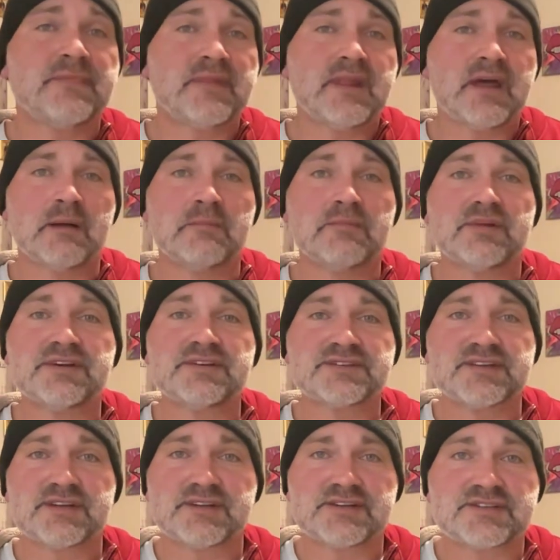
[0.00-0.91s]
I'm
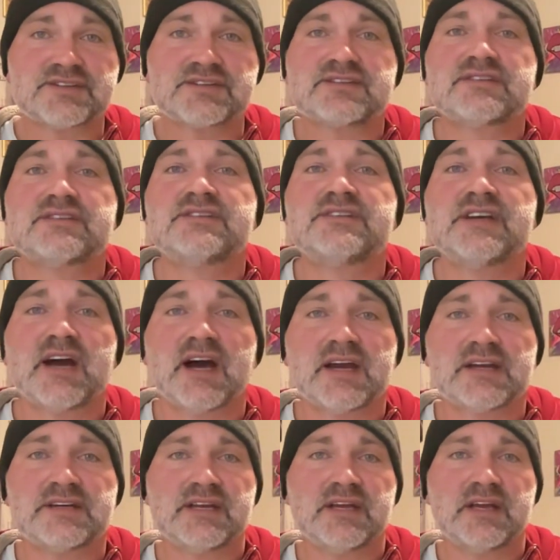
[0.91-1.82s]
listed as D
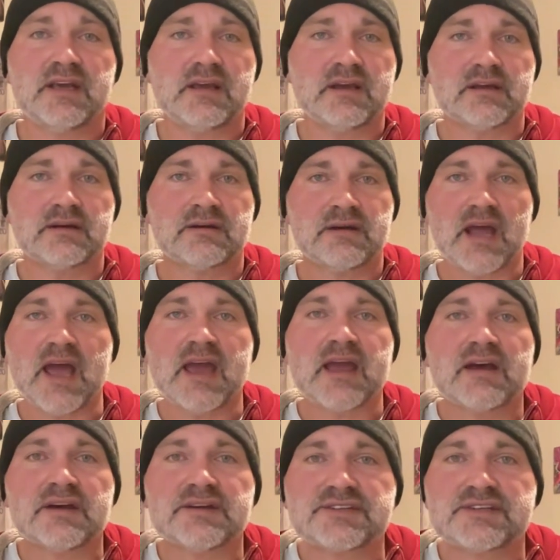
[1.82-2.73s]
I D and
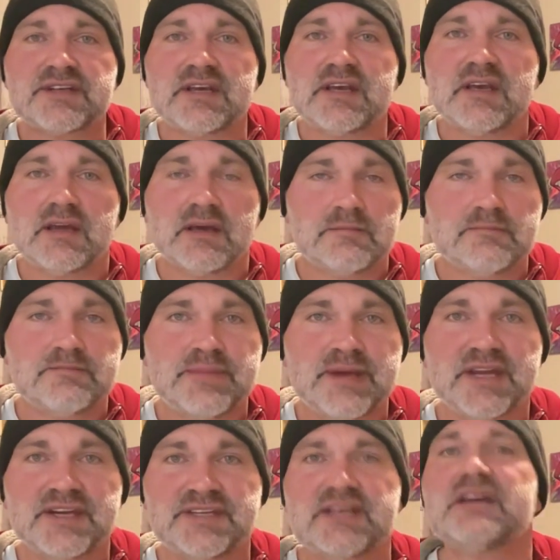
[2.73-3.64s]
A S D and
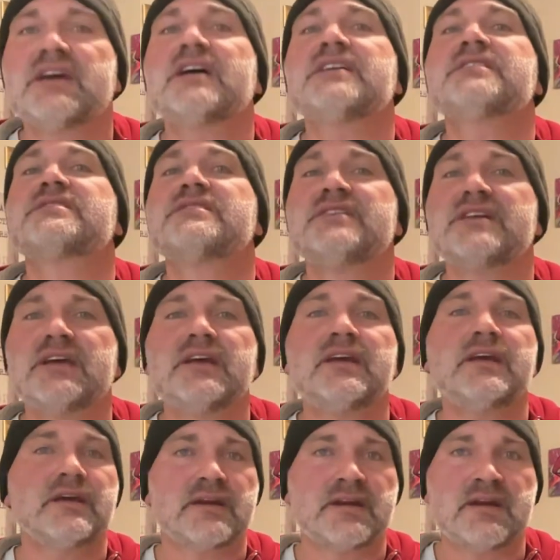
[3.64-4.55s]
P T S
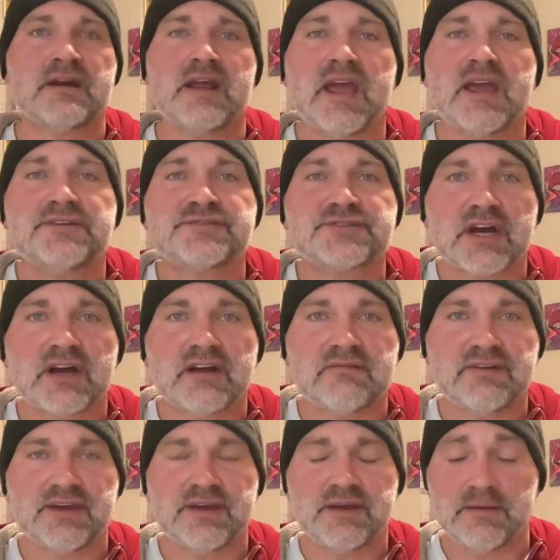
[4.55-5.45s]
D and H I
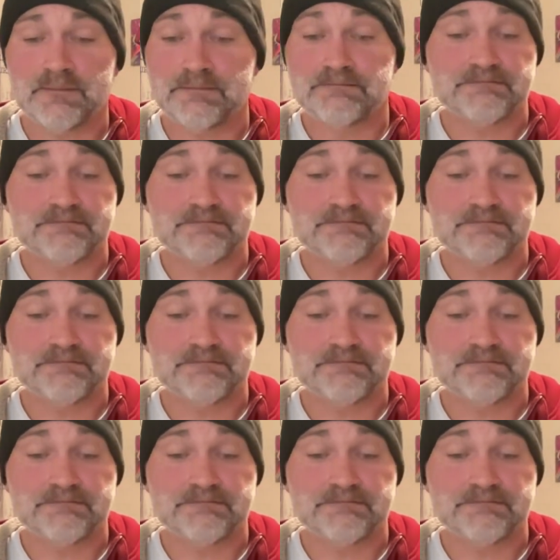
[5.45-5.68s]
V.